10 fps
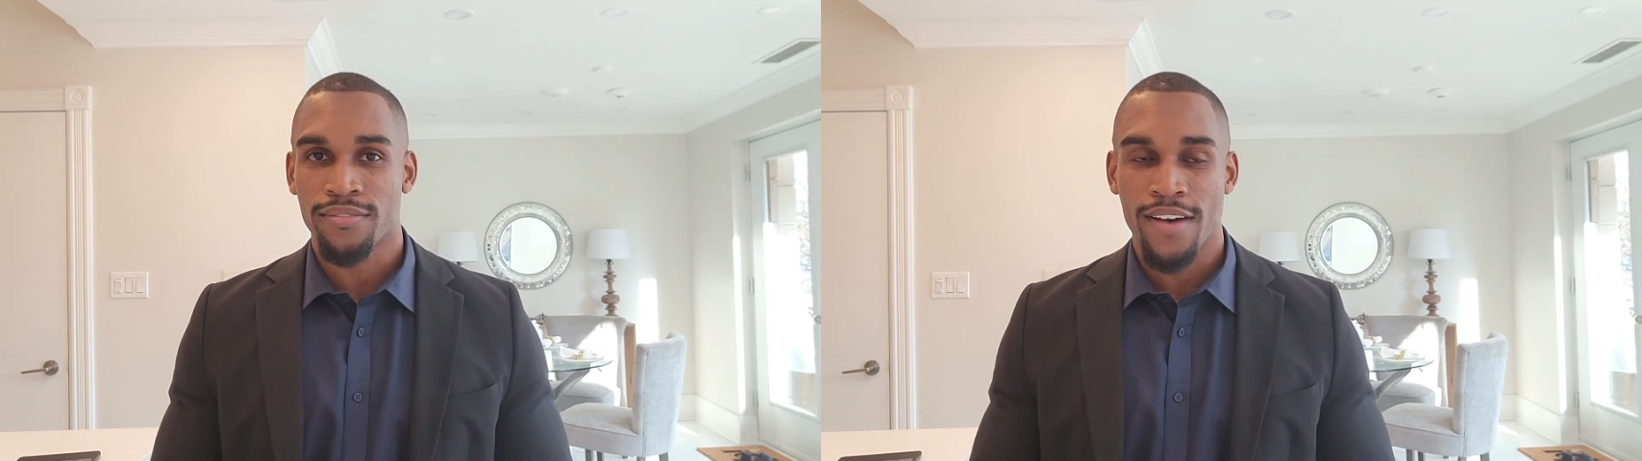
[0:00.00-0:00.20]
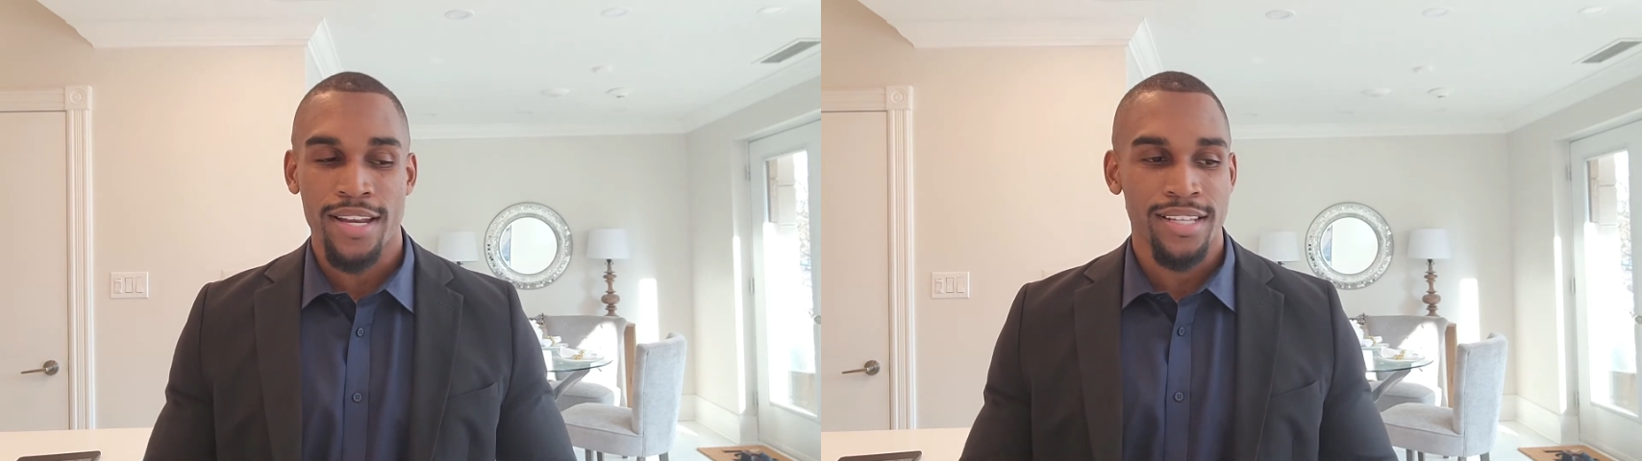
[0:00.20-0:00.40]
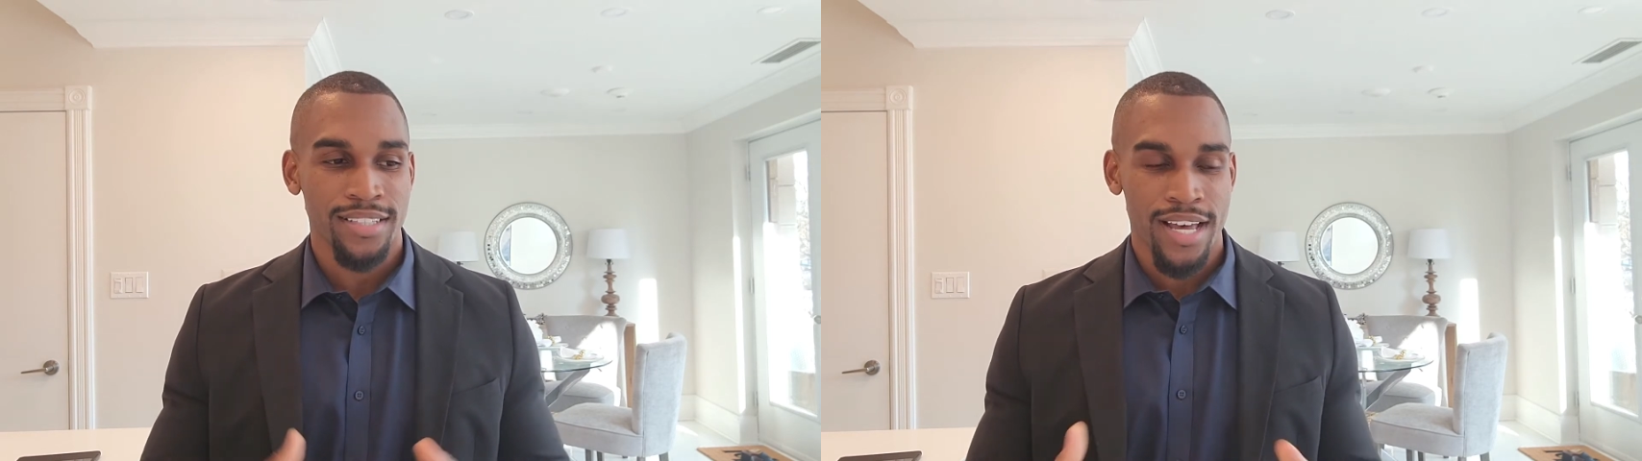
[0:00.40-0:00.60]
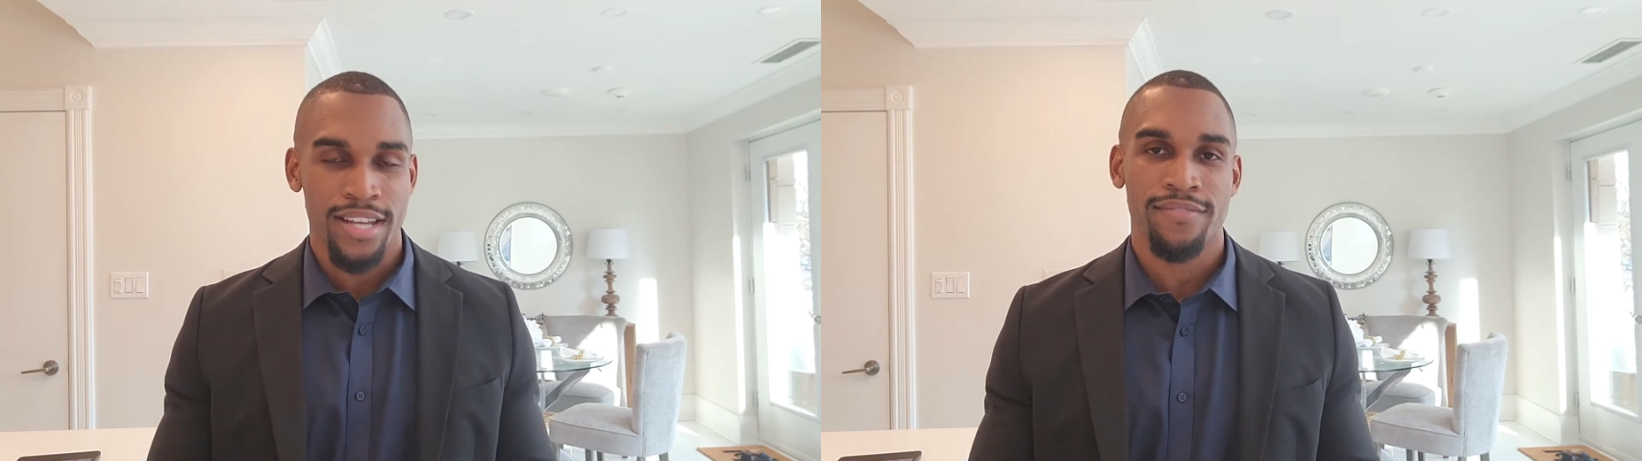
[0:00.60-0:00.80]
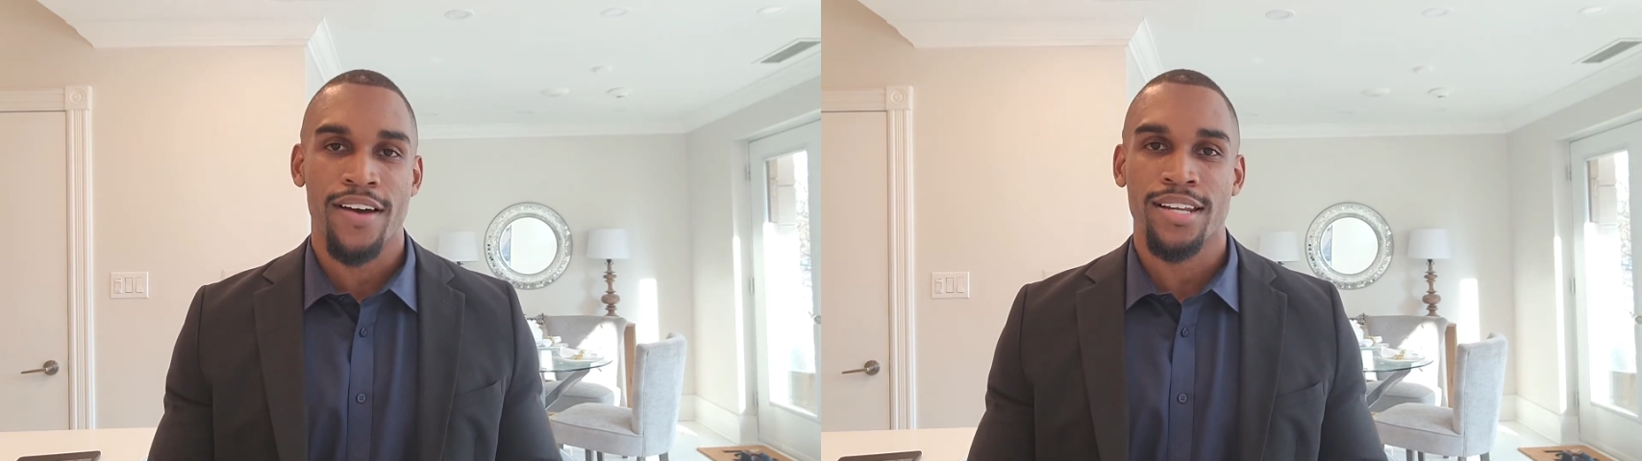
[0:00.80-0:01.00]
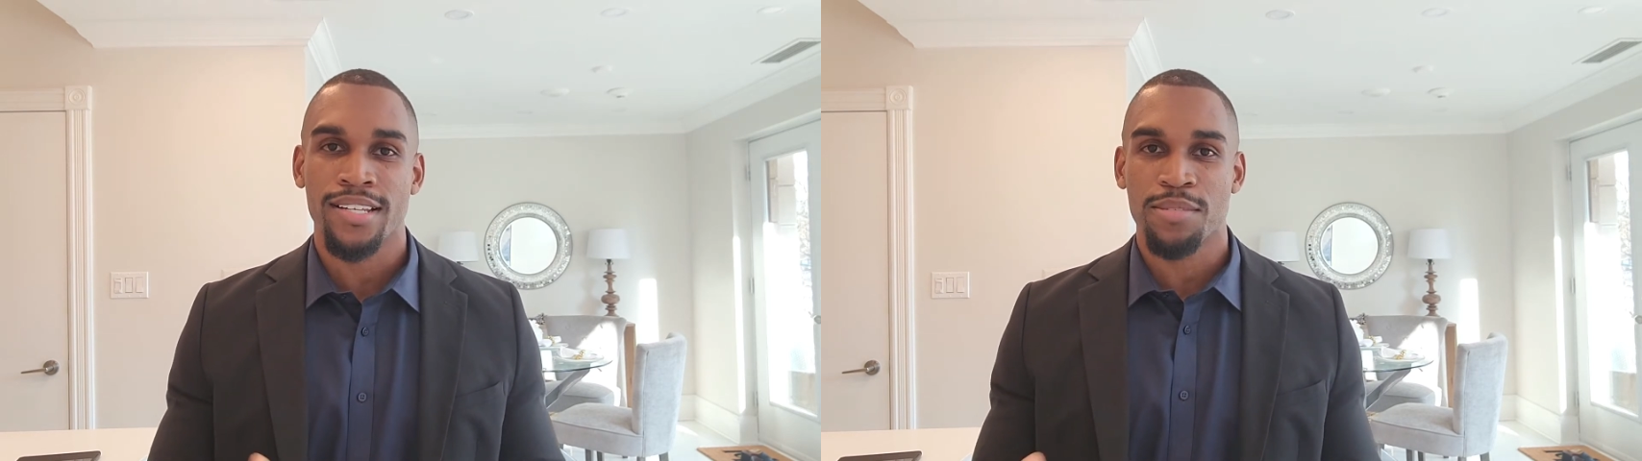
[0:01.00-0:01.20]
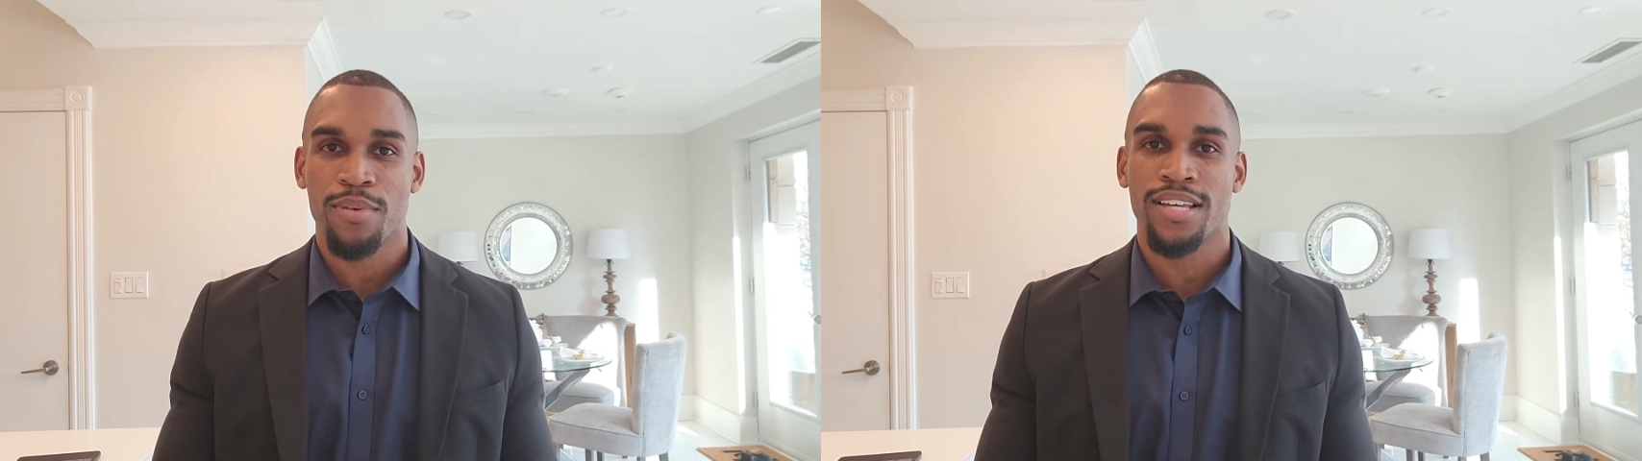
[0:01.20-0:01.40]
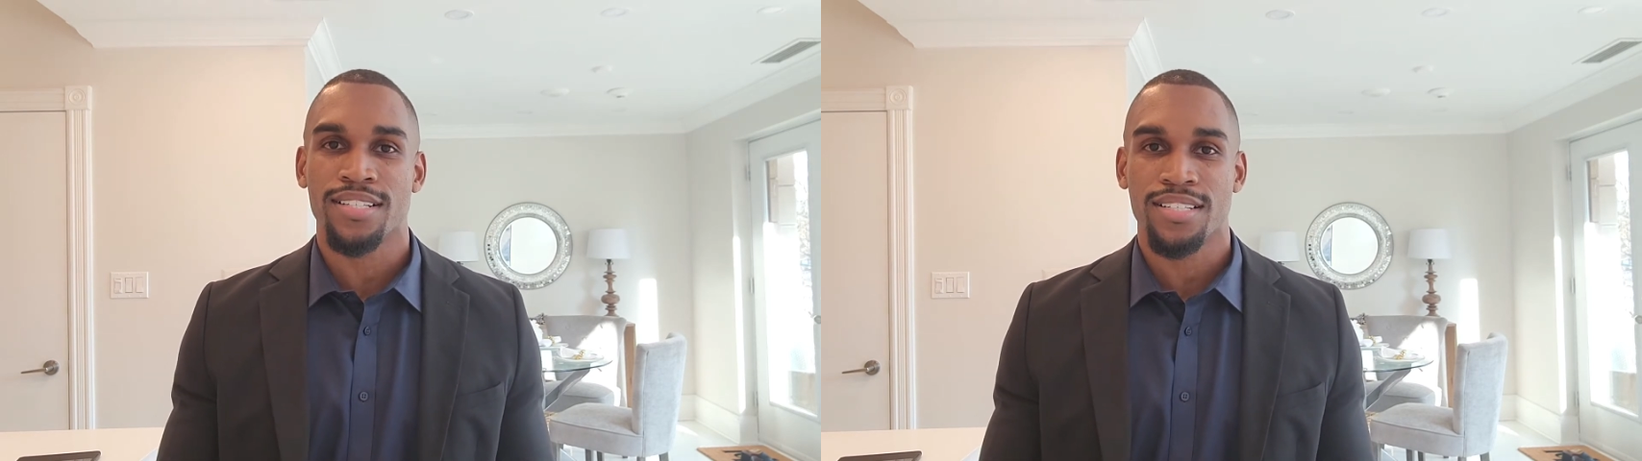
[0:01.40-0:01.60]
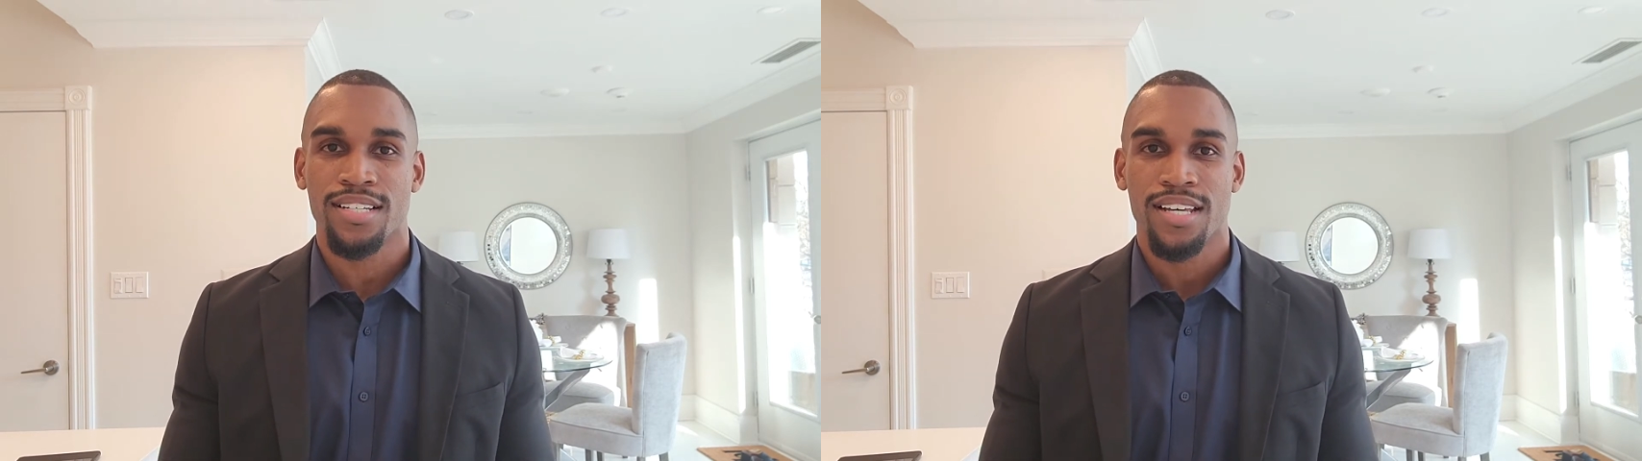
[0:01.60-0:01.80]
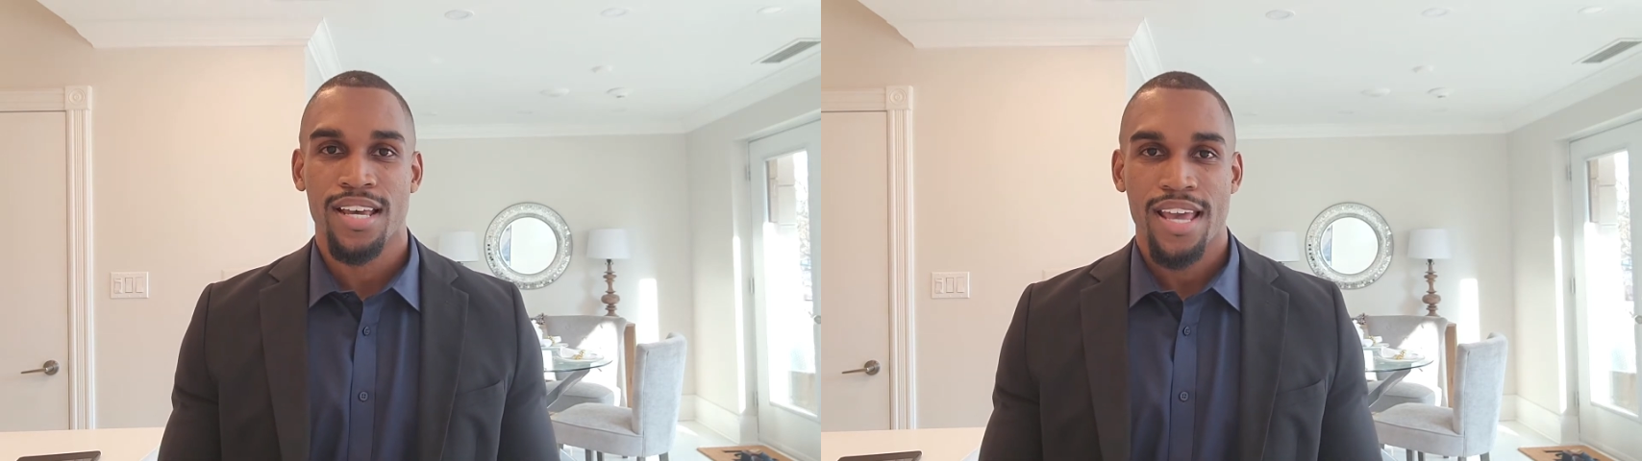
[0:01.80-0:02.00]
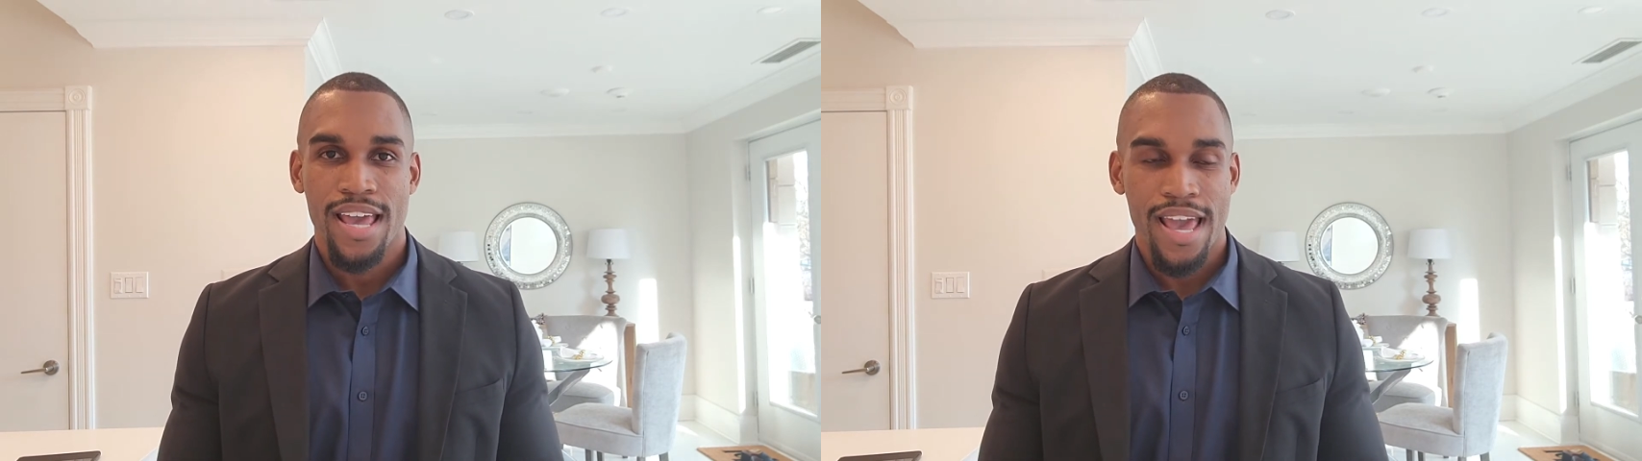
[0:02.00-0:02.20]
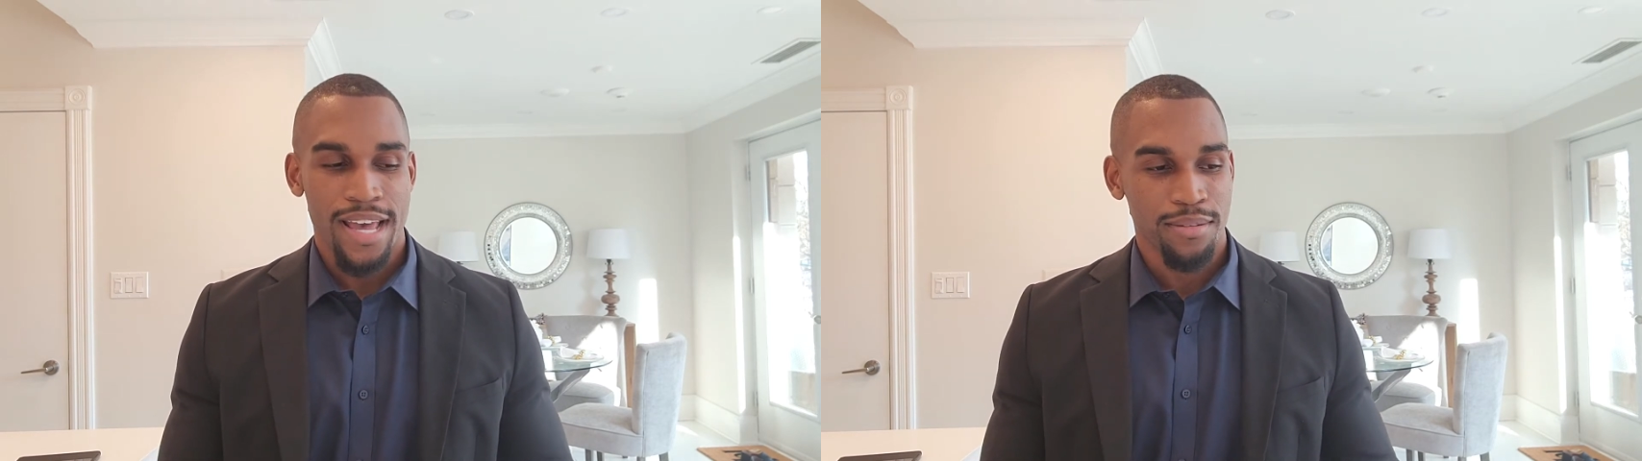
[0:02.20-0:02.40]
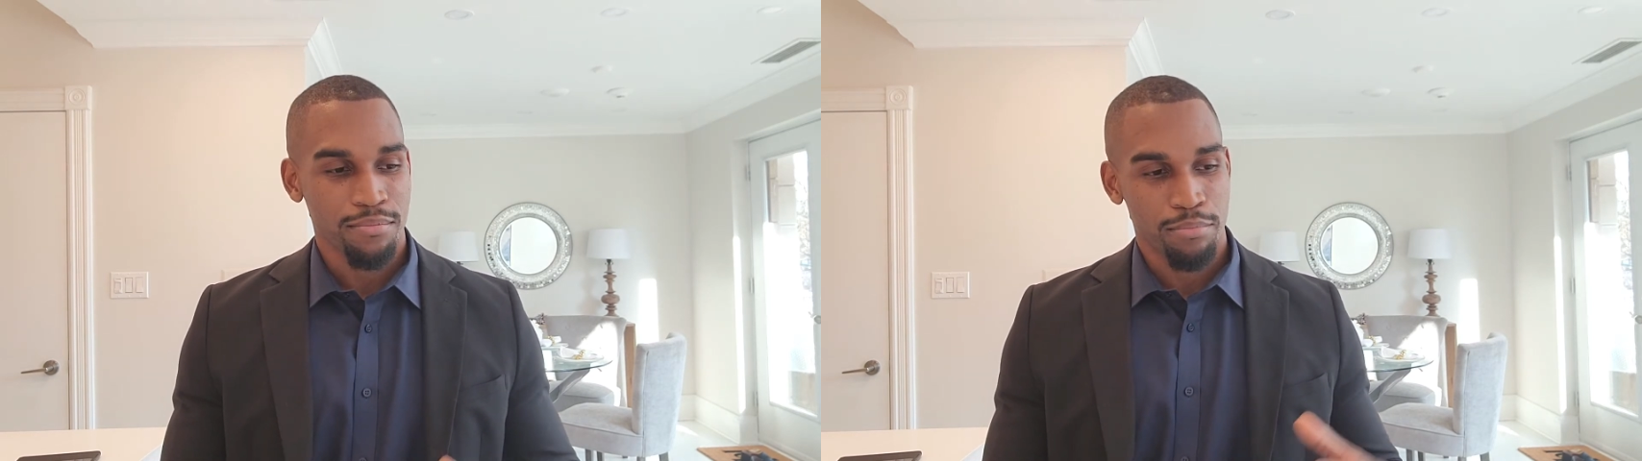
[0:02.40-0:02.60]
finding land, finding space, and